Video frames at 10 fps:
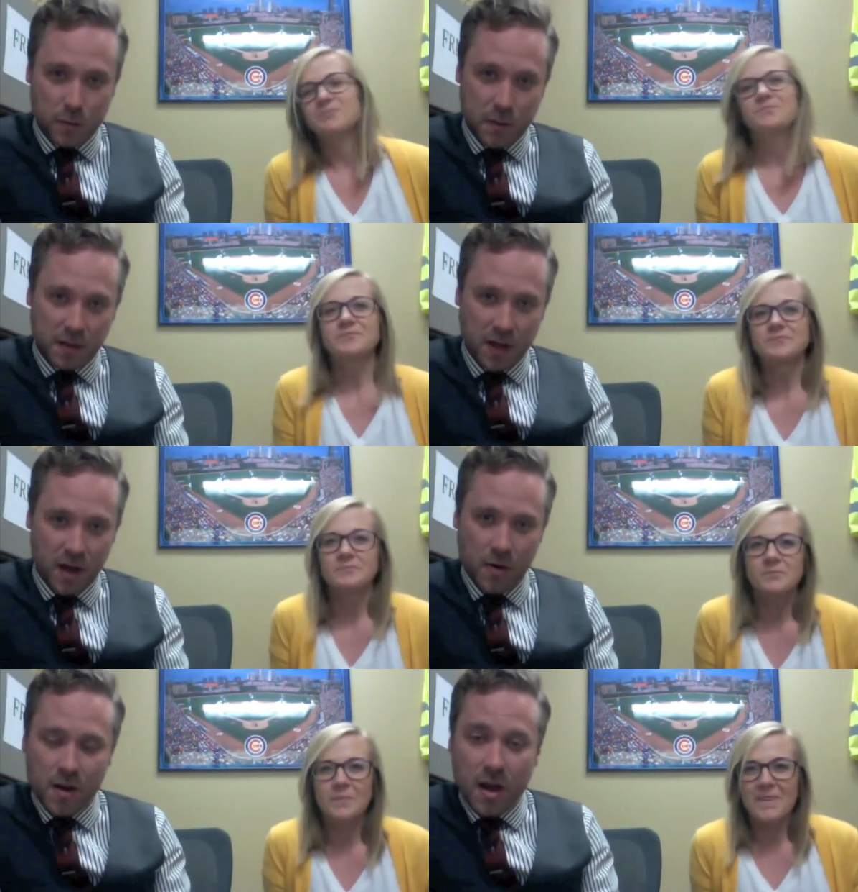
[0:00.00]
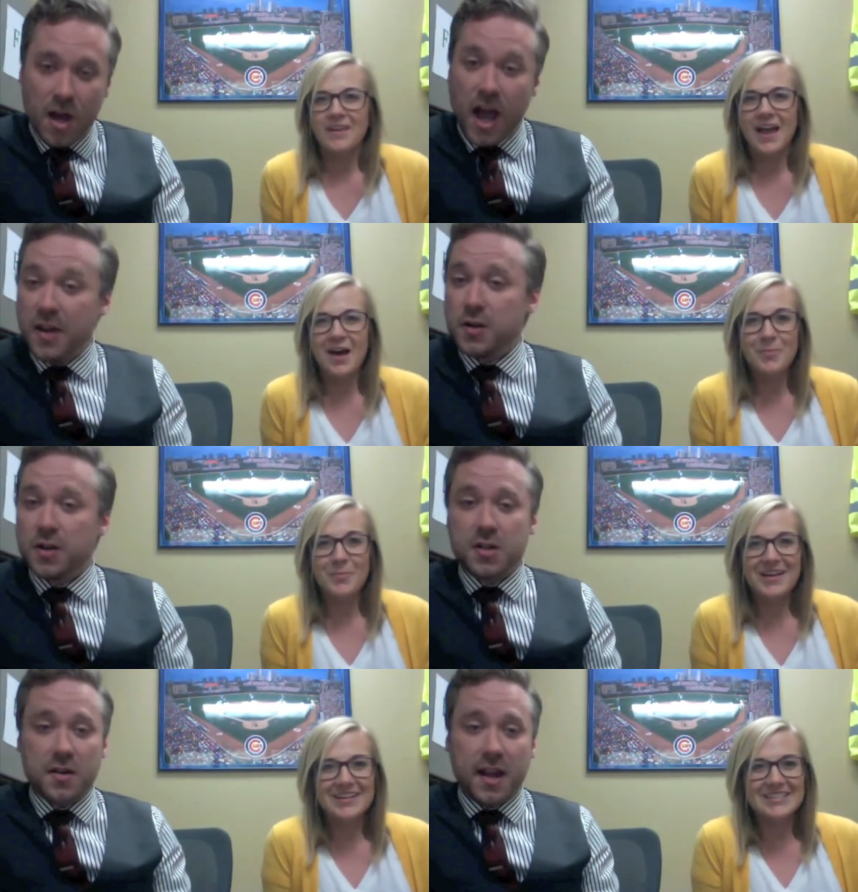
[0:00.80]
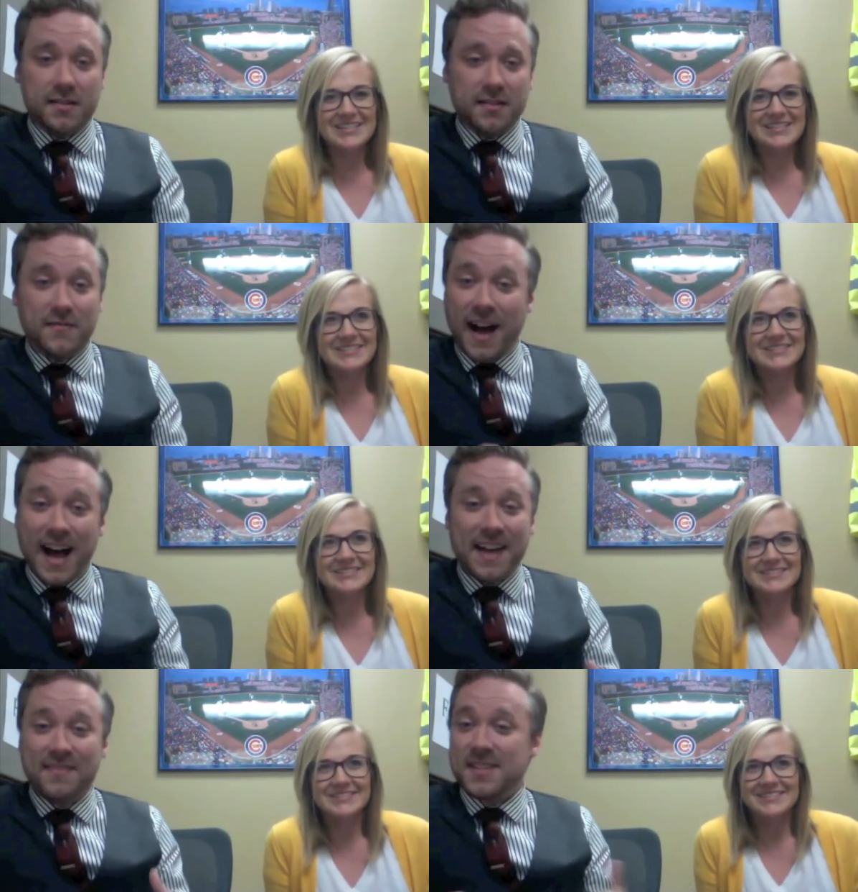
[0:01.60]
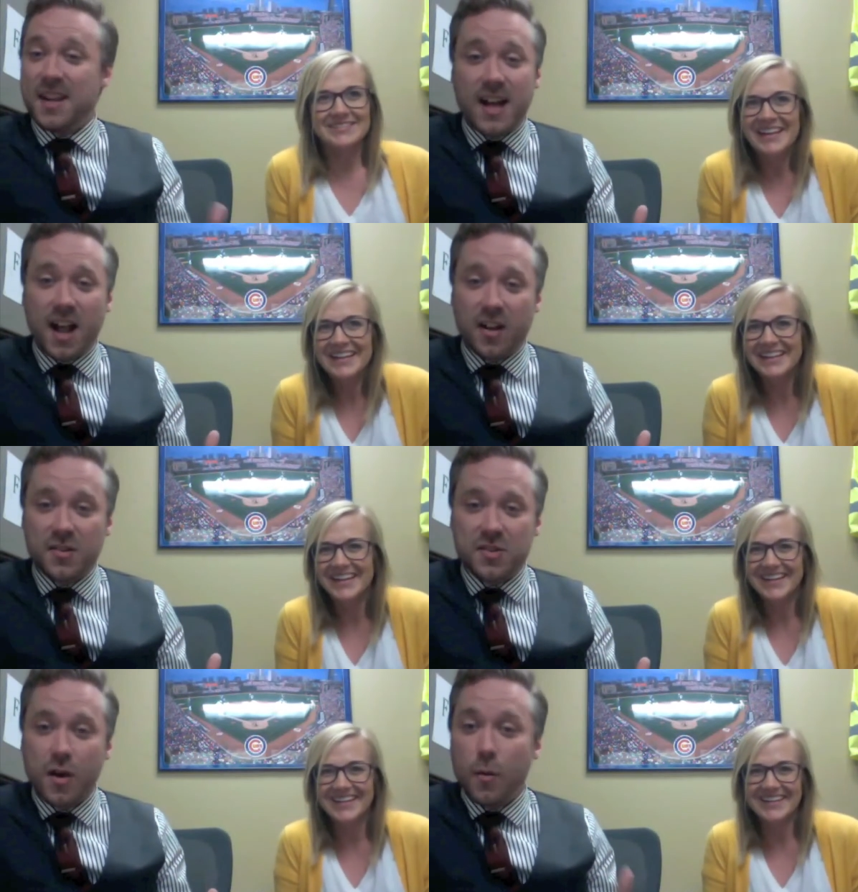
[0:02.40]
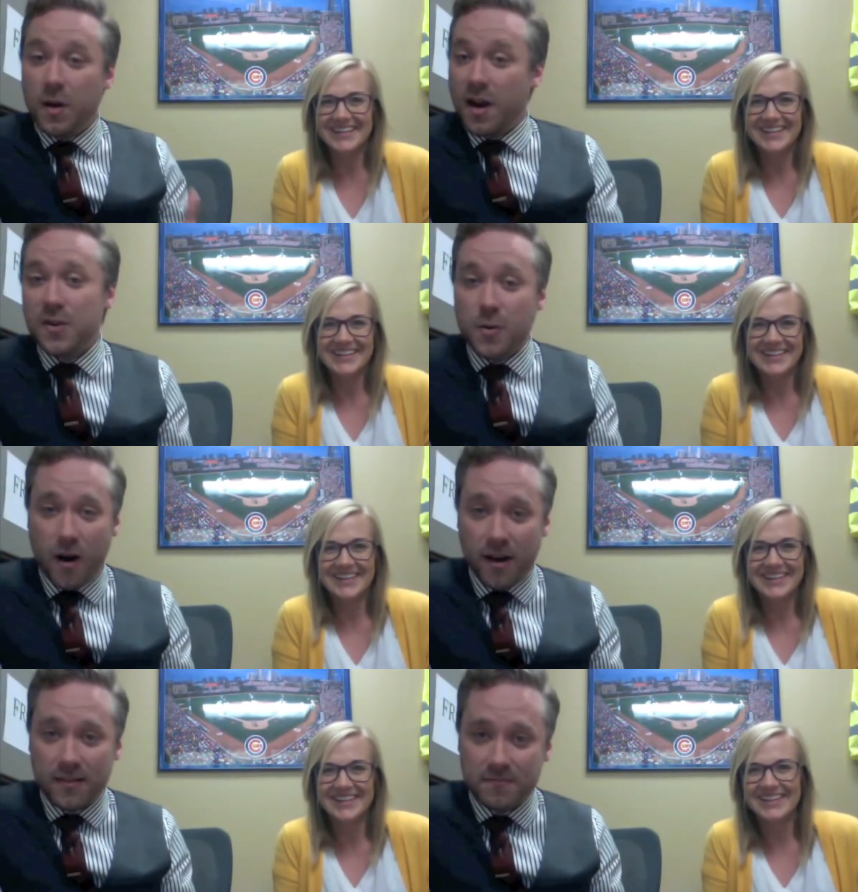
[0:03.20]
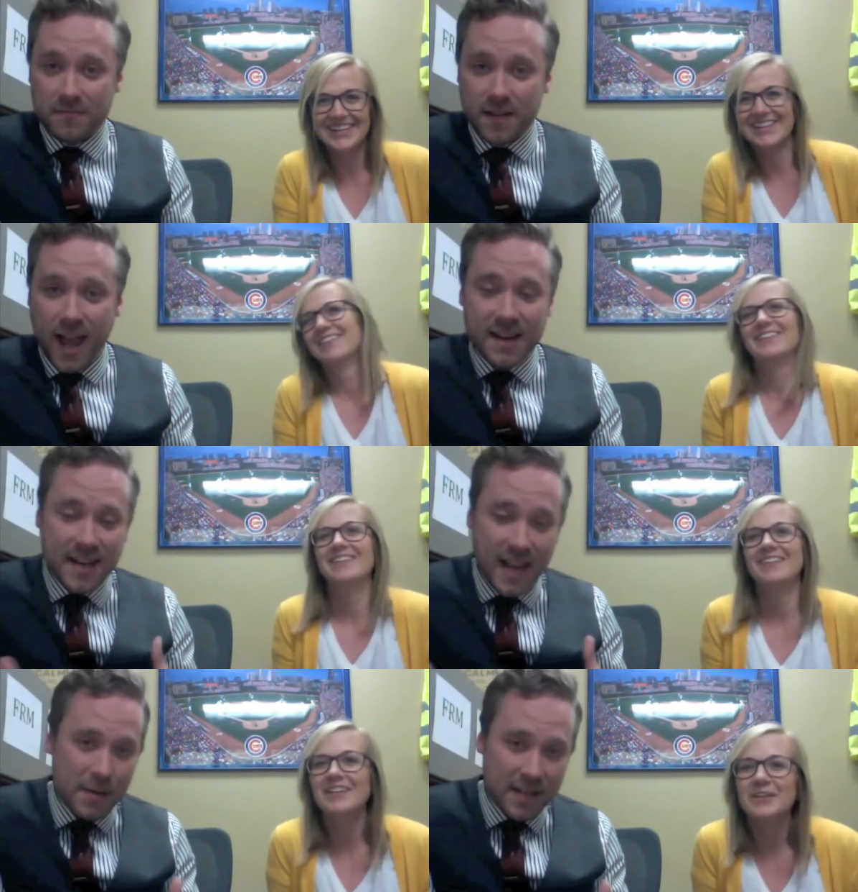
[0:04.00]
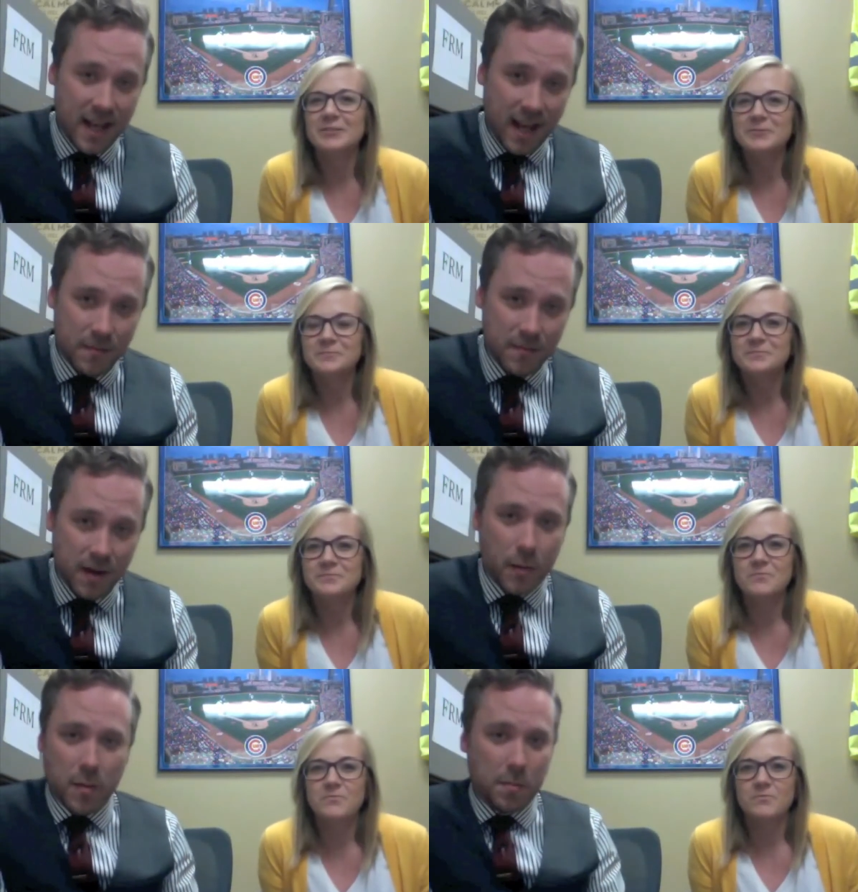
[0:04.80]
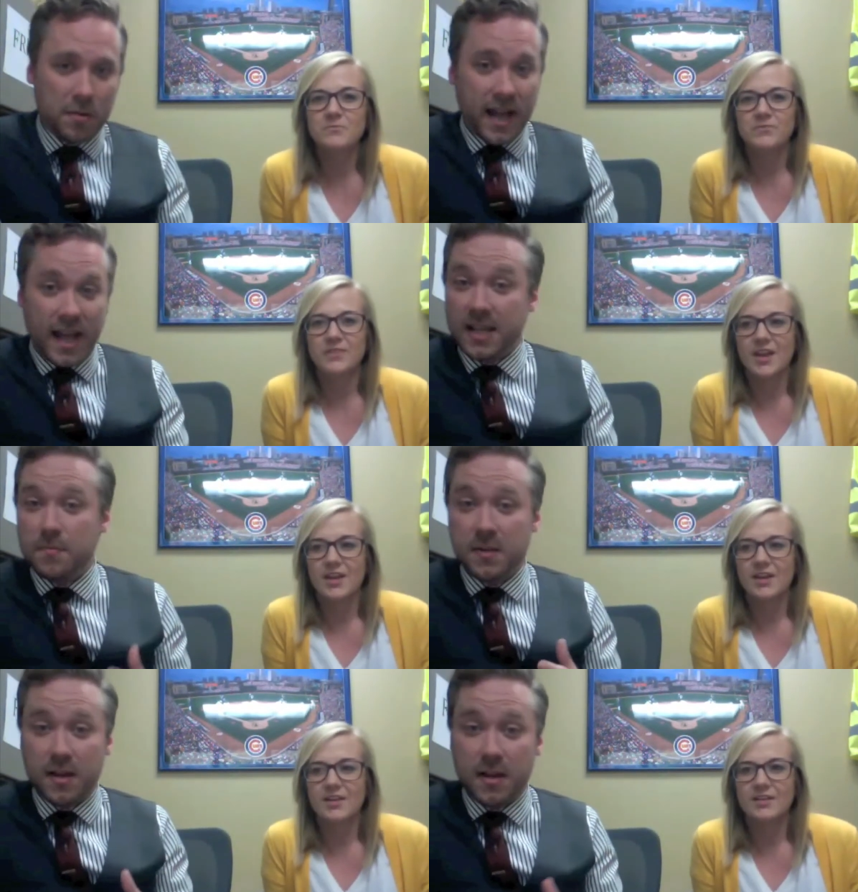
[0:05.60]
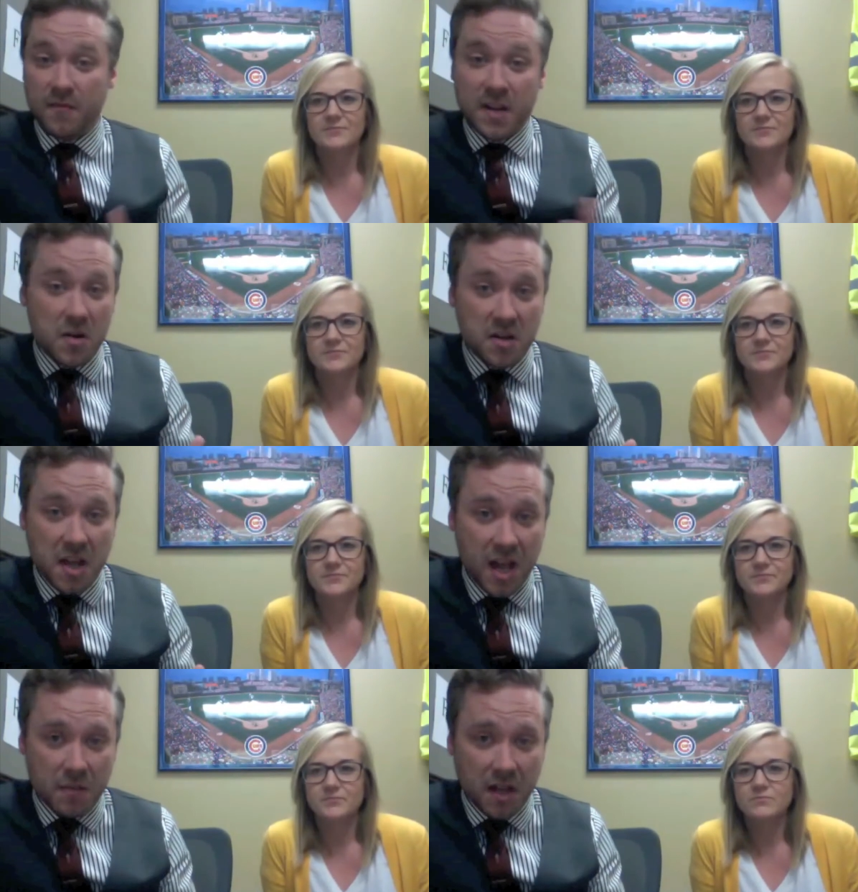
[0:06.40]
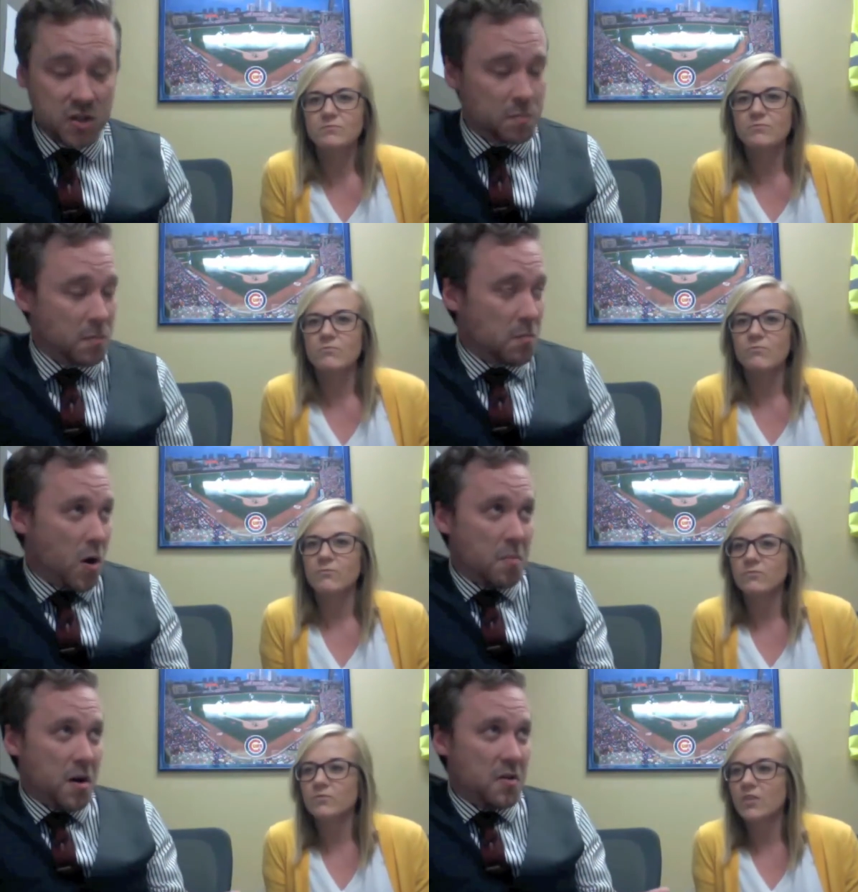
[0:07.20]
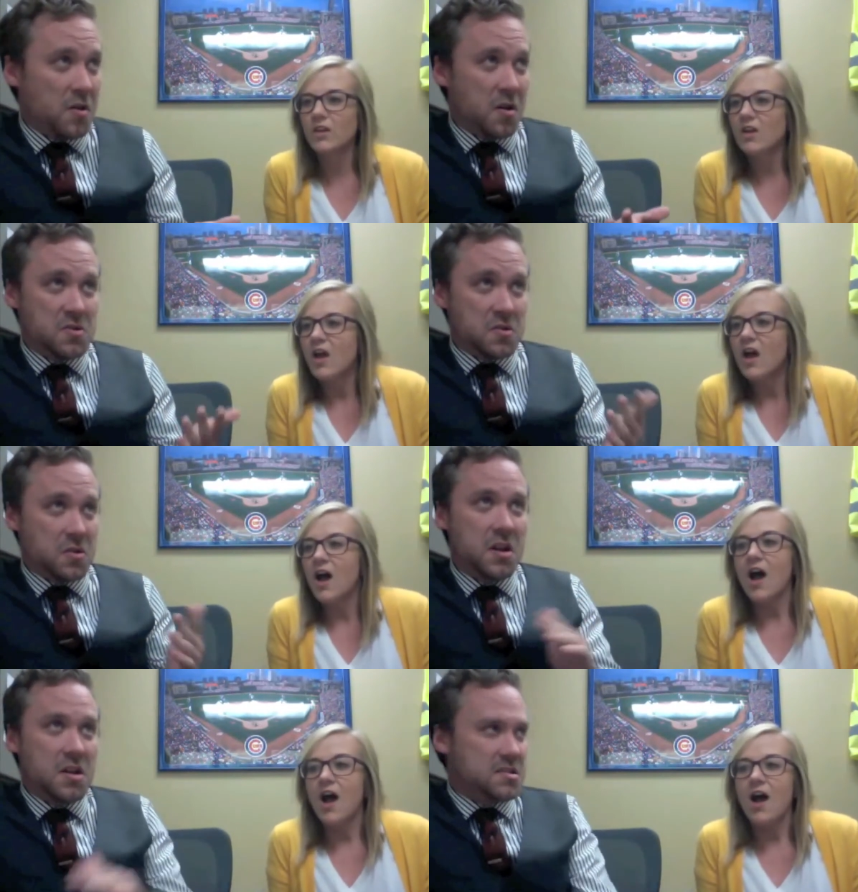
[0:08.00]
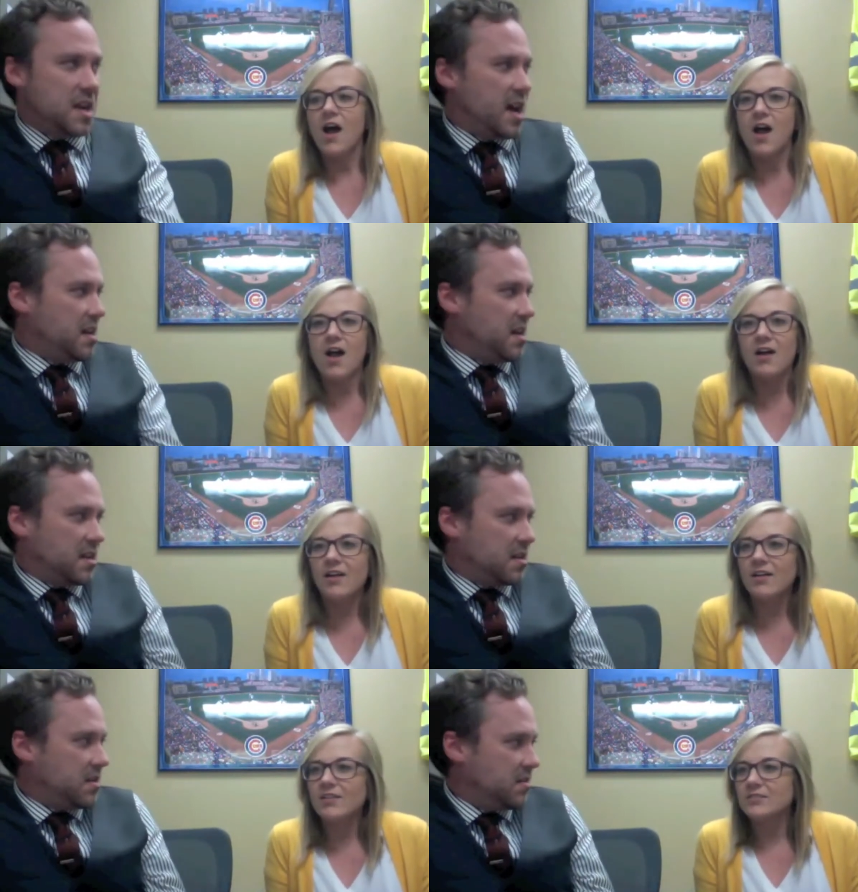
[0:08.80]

Speaker 1: will be below. And Help you can us. donate five, ten dollars, whatever you want, and name a game, and we will play it. It can be a video game like Super Mario Brothers or Sonic.